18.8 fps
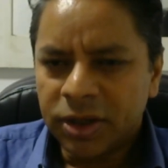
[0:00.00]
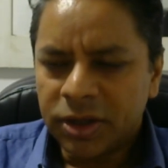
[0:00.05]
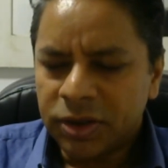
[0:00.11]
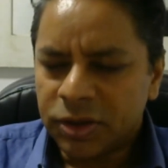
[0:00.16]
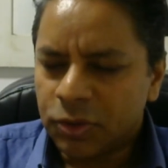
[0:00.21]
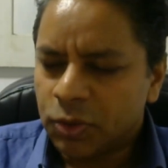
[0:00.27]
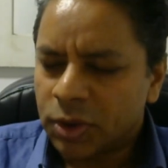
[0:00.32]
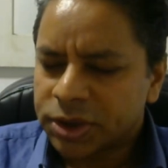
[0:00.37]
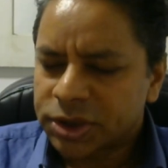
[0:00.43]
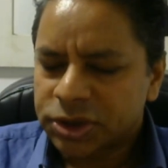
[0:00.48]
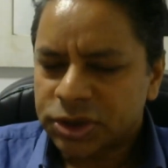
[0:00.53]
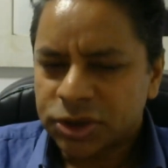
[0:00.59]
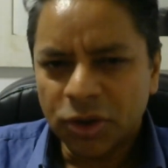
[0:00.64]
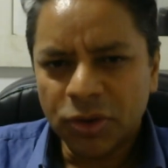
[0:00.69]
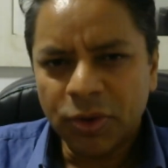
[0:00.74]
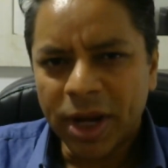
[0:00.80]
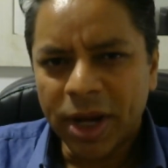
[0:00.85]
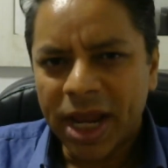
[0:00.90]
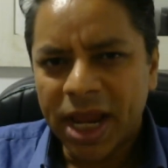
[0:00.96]
who are
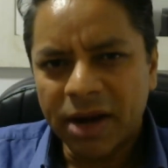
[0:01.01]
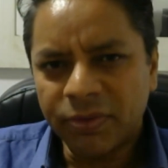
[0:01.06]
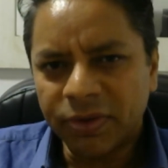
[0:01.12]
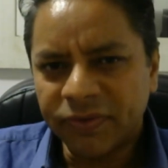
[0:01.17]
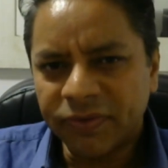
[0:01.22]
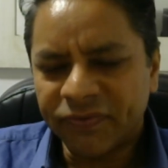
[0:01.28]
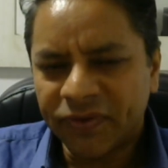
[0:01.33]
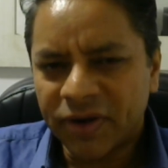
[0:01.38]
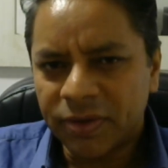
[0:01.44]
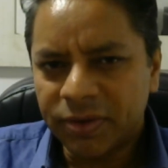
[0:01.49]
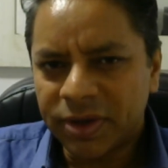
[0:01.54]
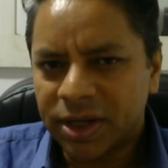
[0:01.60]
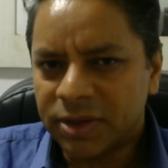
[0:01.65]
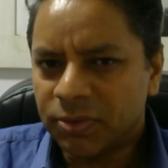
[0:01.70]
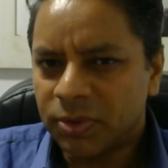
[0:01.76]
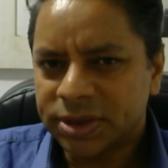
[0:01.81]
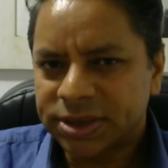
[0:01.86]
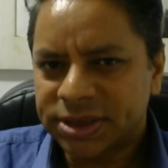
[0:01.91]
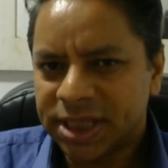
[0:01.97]
so airy-fairy
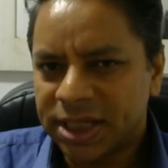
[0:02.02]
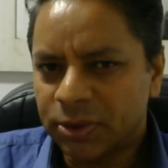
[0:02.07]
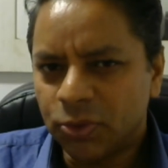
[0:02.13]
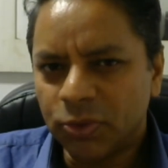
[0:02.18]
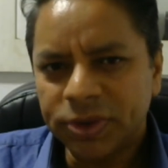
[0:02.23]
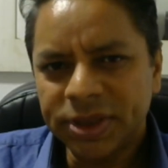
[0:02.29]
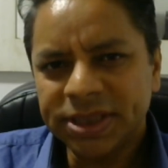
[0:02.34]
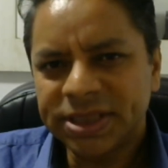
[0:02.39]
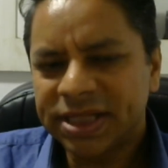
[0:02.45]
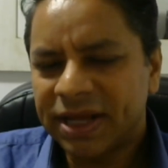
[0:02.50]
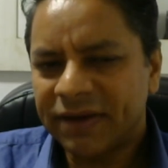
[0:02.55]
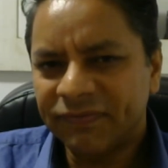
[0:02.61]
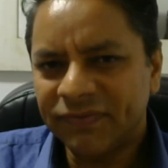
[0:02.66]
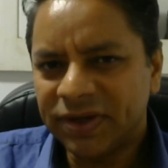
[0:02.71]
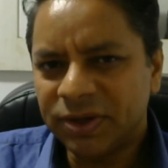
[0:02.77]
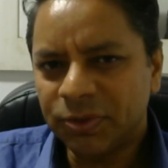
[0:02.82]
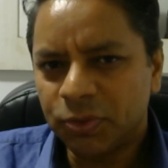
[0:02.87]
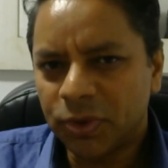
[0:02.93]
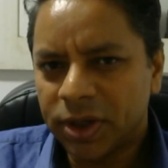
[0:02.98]
and will say all these
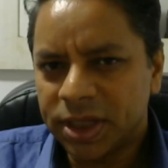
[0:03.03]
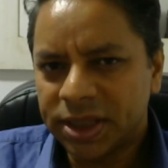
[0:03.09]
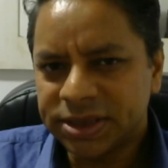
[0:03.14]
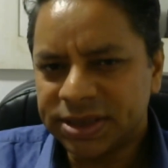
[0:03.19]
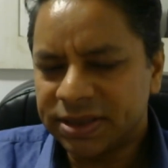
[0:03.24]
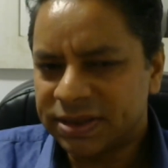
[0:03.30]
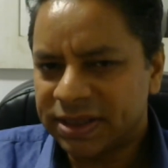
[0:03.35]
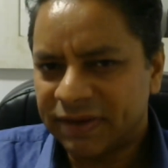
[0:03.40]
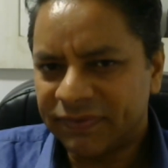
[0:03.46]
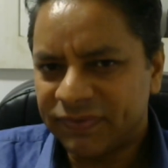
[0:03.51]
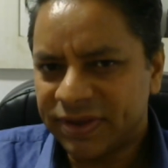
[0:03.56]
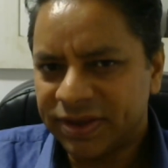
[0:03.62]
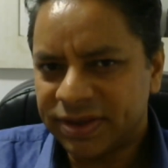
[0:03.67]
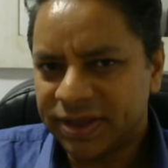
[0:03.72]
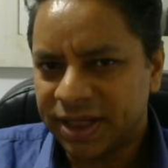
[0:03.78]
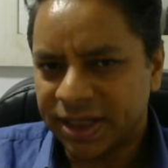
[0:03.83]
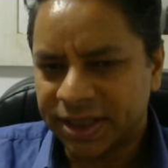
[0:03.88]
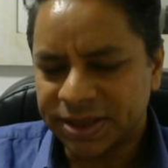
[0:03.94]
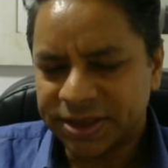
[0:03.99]
lovely words and lovely
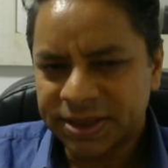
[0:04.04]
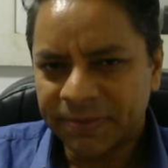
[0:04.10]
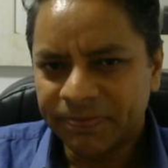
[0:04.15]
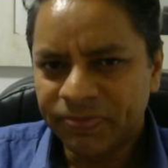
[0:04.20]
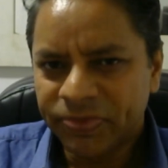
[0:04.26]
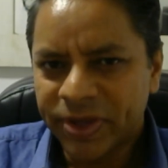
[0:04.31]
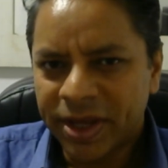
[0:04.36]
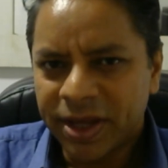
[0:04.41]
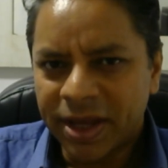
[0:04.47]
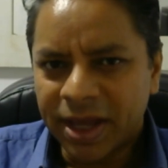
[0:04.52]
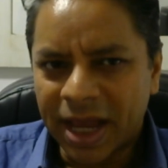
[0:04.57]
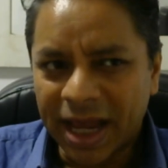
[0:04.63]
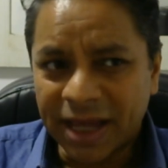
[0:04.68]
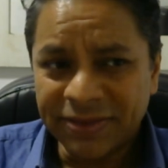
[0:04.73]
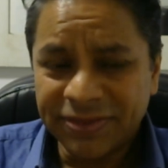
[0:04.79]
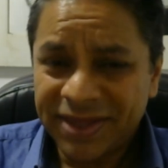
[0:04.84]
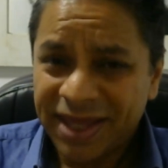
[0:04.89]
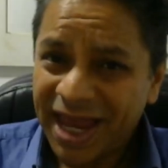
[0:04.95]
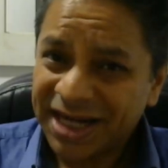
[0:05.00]
things,
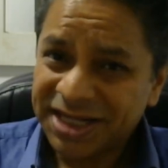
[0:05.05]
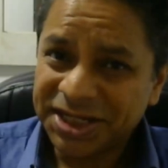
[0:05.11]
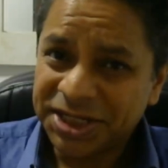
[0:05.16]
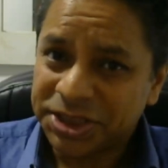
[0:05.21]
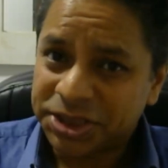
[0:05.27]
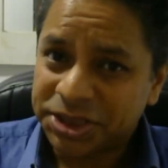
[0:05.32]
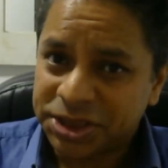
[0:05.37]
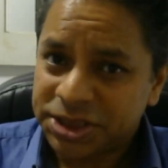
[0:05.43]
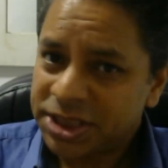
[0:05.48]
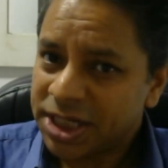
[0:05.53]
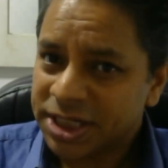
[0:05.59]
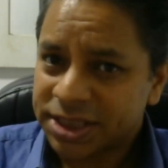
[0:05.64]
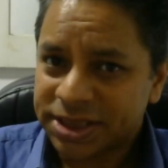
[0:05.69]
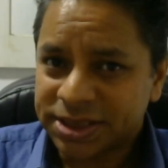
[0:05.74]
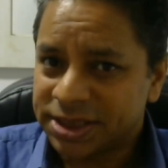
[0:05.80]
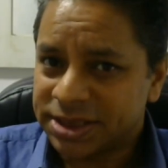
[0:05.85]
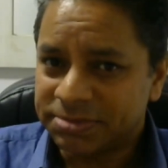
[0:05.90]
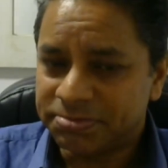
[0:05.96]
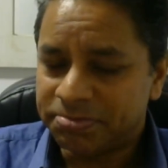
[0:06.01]
and they're actually
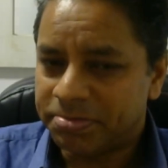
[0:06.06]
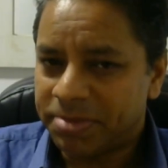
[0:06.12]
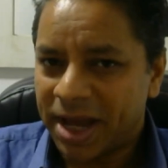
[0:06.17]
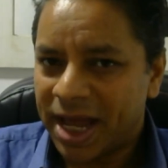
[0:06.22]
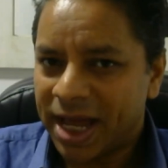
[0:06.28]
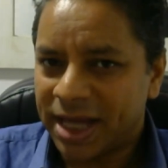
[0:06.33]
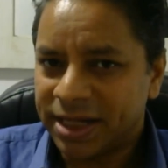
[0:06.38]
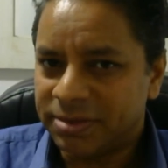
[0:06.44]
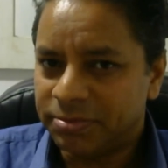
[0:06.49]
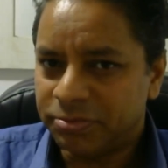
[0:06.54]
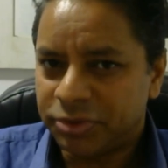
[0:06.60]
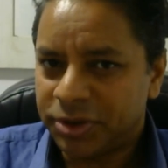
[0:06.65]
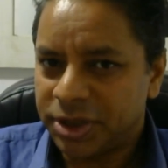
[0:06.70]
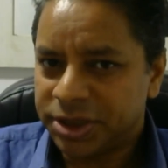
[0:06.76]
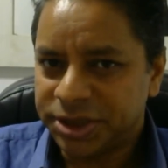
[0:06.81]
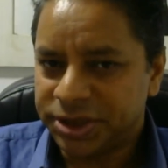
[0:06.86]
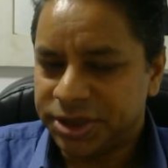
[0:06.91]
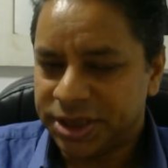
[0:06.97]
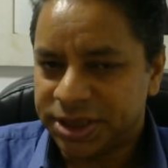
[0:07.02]
just as bad and
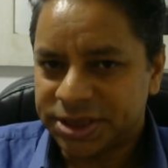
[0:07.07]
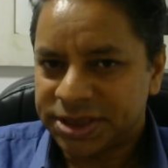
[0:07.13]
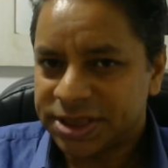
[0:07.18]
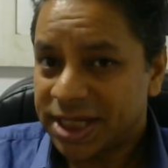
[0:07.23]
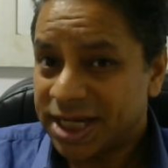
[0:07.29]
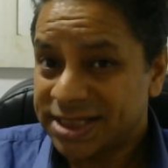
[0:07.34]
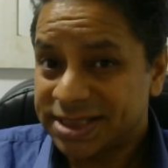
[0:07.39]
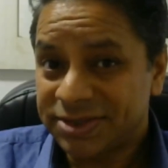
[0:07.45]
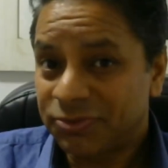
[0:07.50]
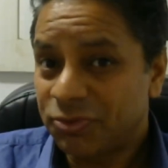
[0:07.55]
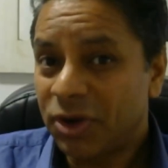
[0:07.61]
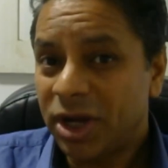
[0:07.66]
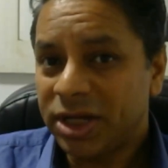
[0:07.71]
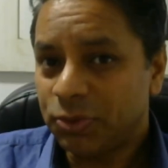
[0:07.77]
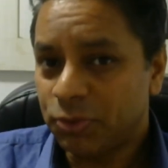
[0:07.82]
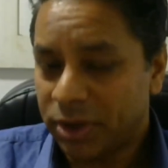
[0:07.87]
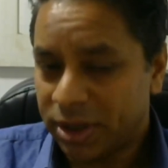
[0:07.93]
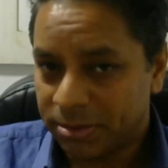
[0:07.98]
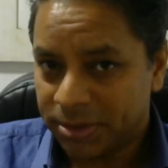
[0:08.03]
prejudiced as the
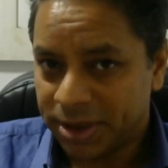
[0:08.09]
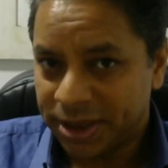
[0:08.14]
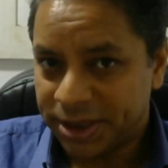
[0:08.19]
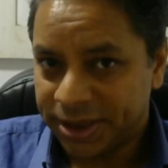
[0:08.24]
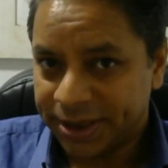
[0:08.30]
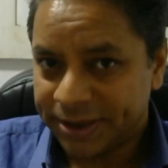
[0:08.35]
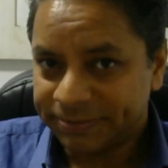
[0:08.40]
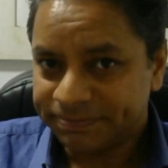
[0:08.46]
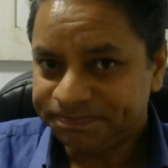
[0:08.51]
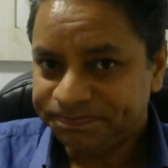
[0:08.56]
right-wing media.